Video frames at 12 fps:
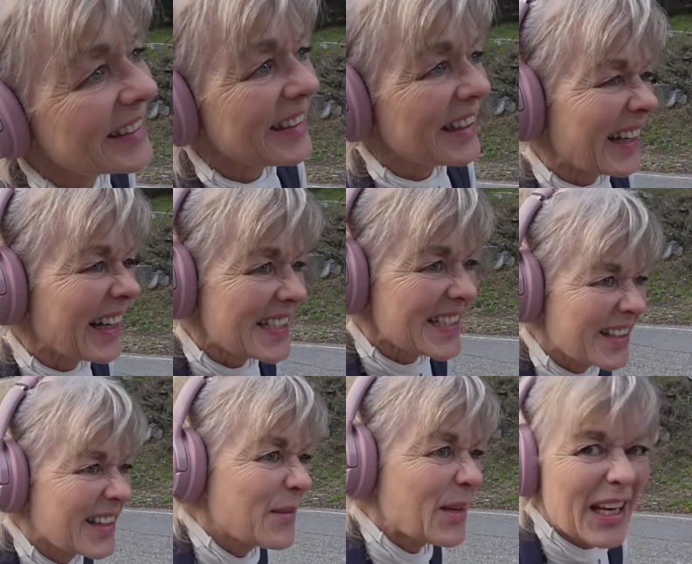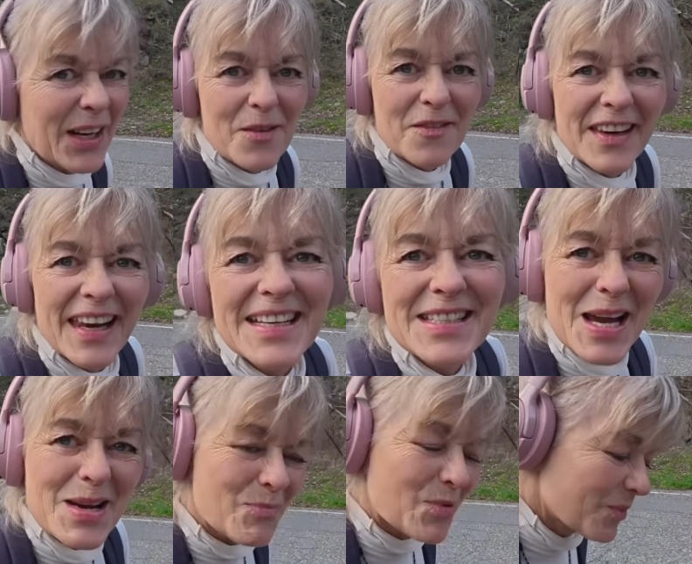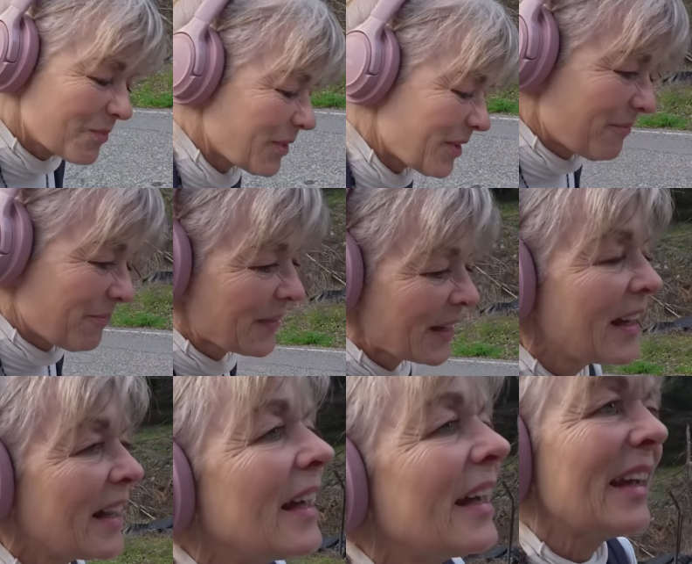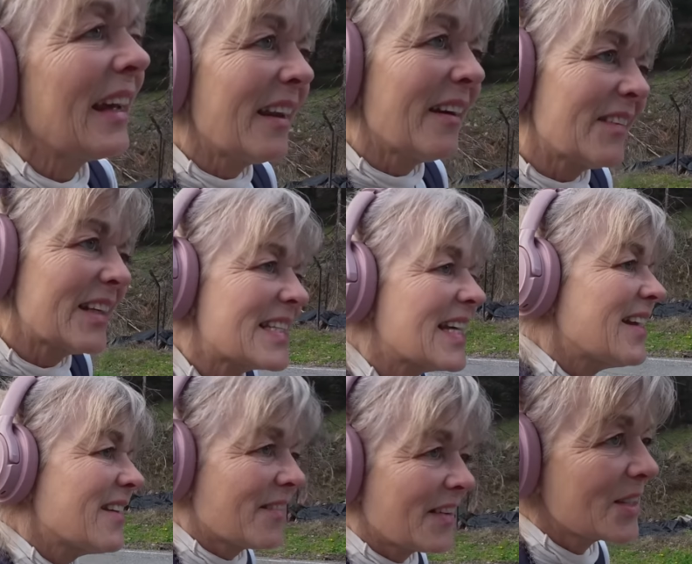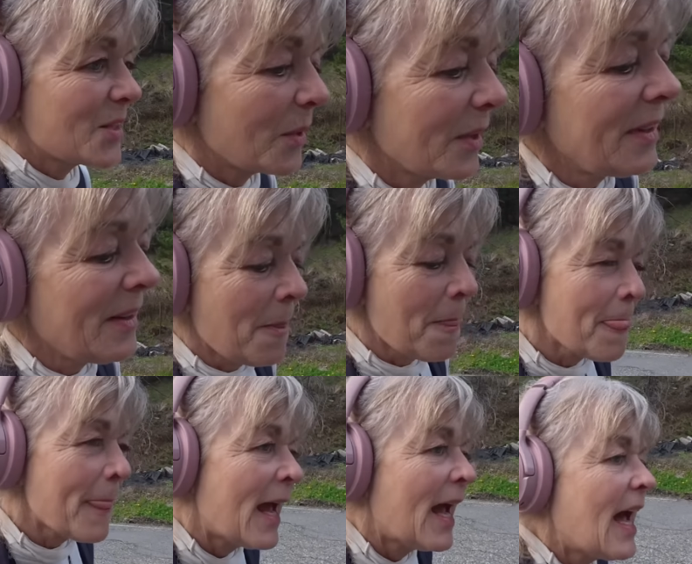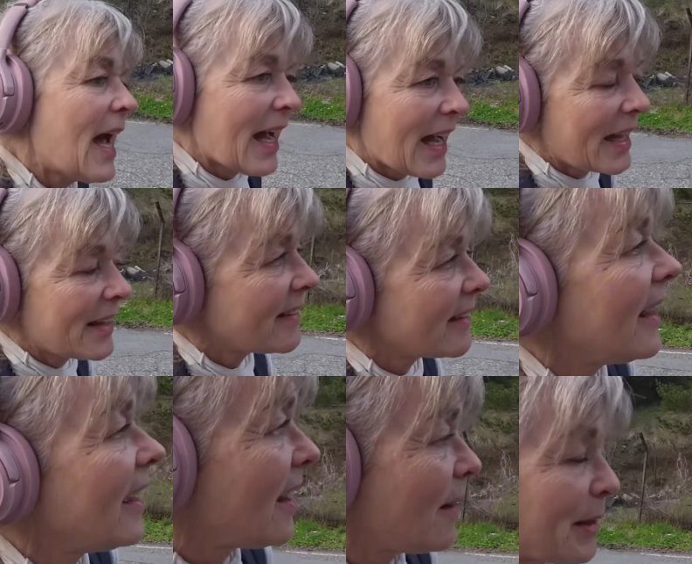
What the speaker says: I guess we're getting on for late April, but yeah, lovely to hear the first one. And I'm